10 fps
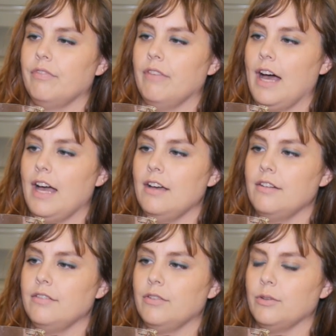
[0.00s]

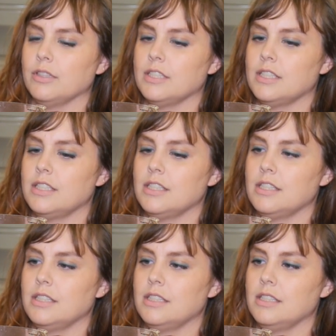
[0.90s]
5 or
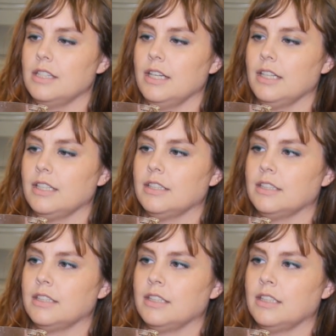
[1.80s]

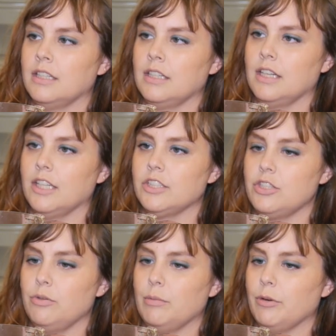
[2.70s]
6.
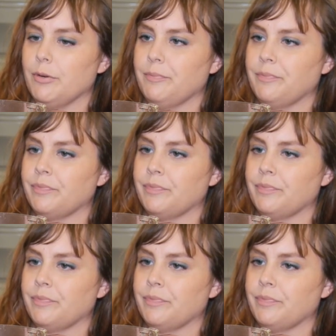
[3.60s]
Just do one more.